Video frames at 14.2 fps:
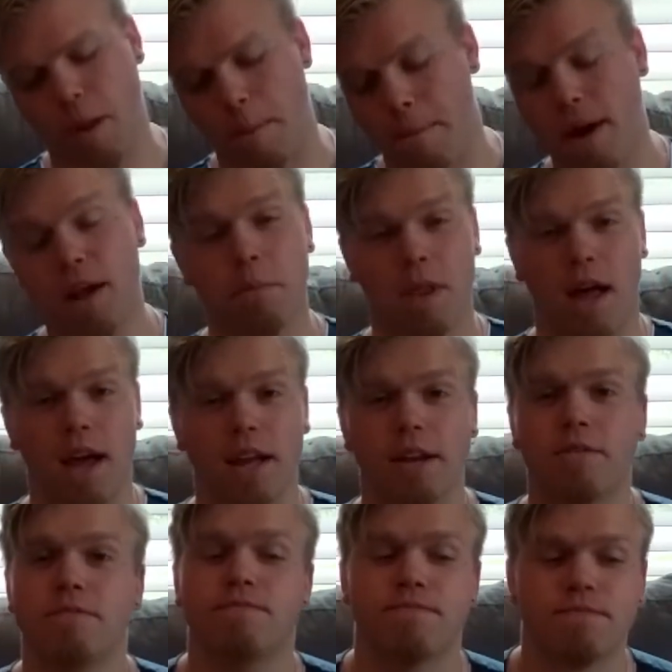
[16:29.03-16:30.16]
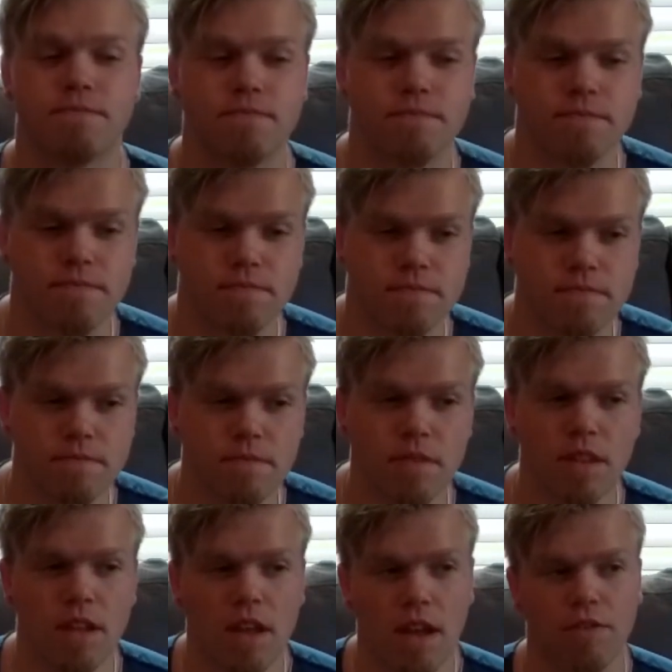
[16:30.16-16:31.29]
bottom line,
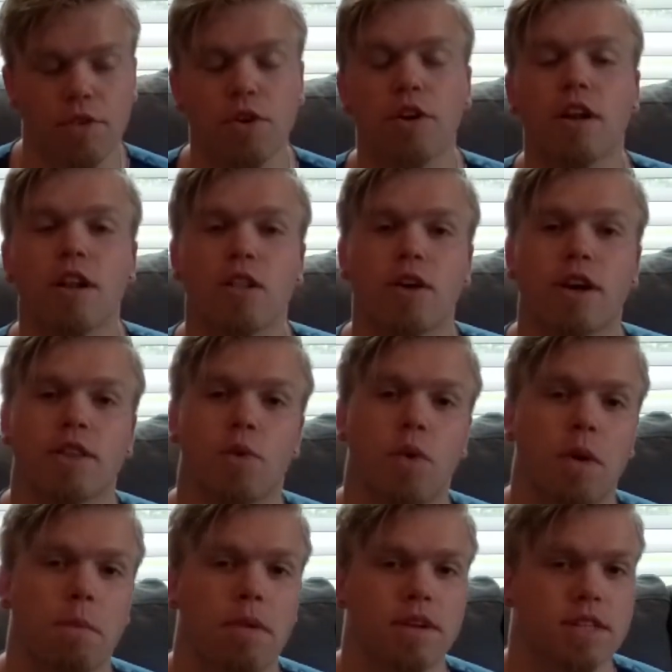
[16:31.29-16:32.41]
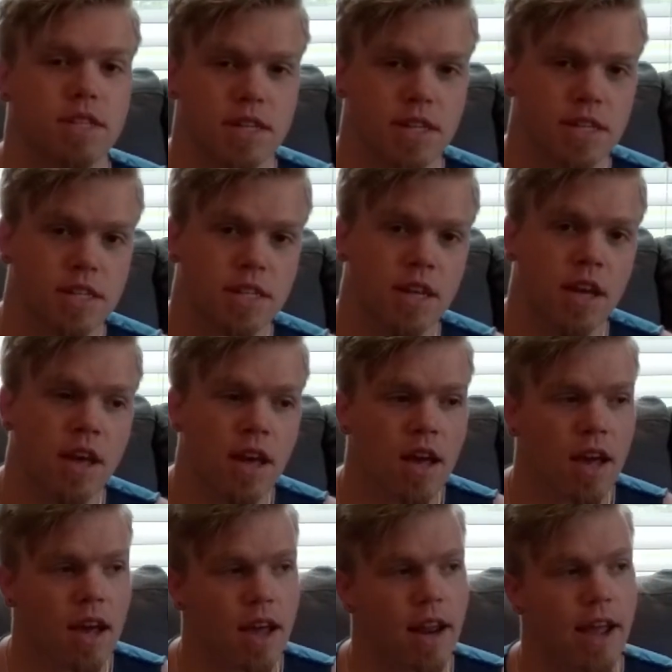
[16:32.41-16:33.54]
if you're going to look at the OnePlus 6
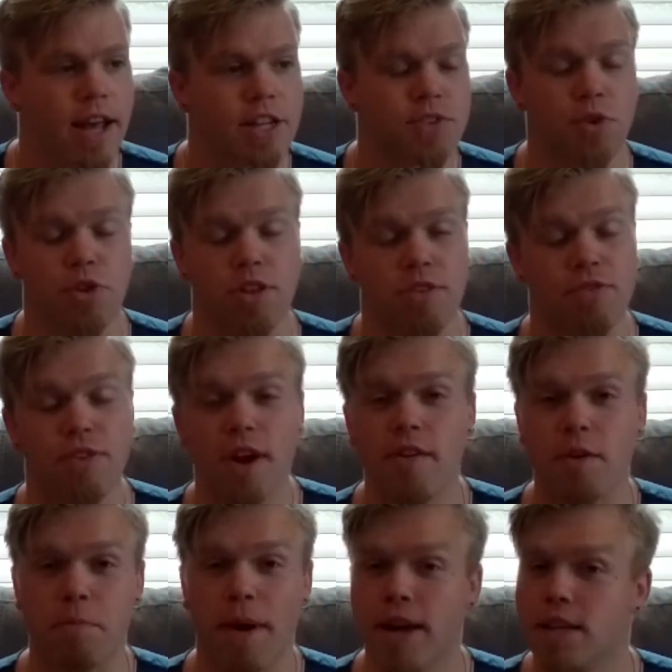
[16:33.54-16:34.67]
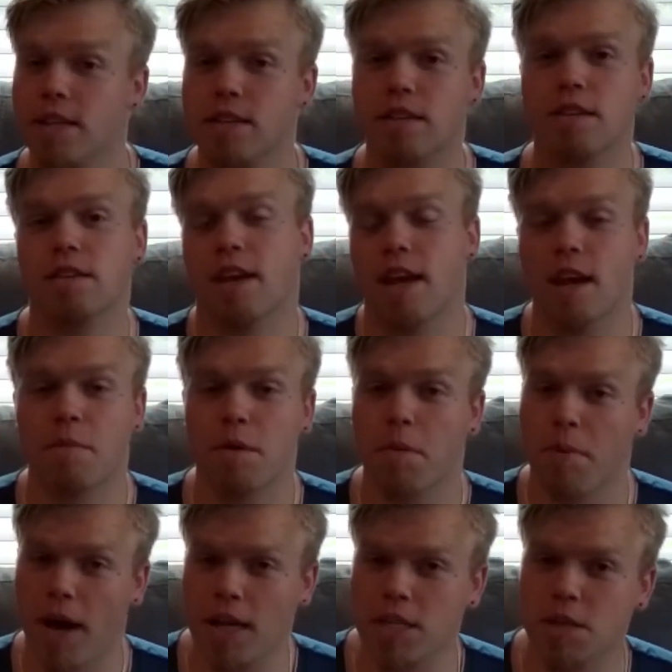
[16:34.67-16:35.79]
and ask for the very best camera
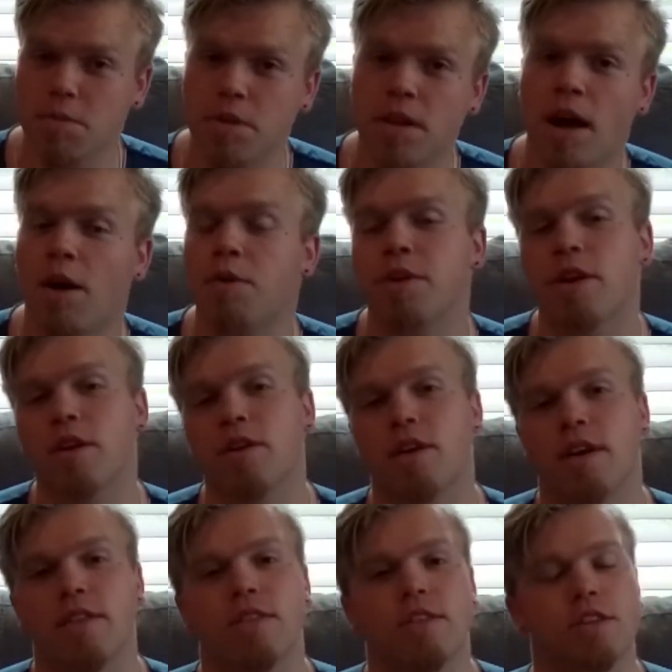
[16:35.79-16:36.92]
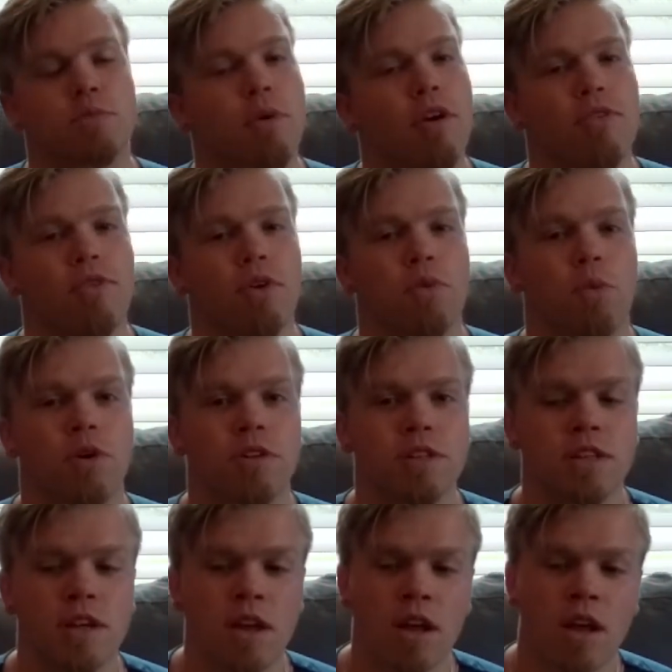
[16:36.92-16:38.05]
possible out there in the smartphone
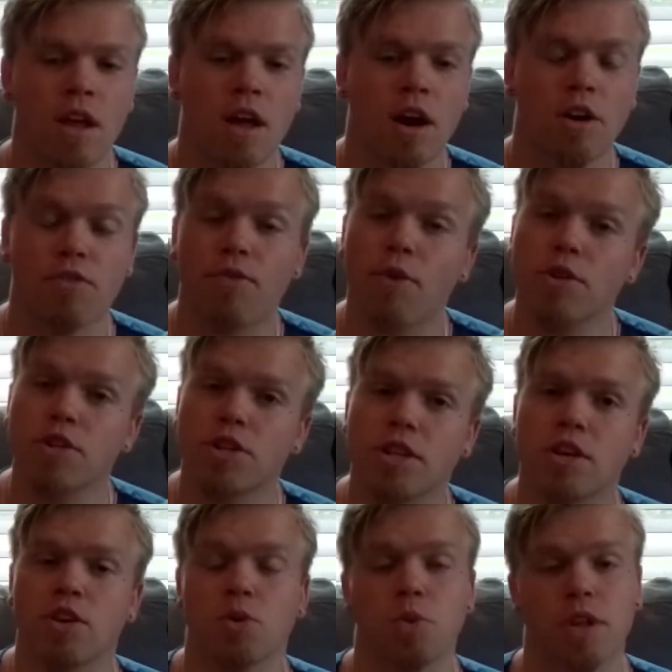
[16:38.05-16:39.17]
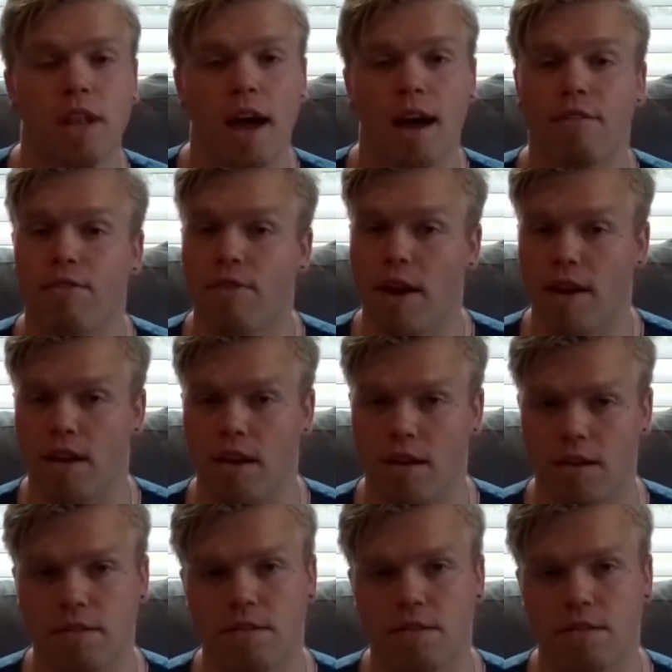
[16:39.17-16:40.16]
world, unfortunately, you will not find it.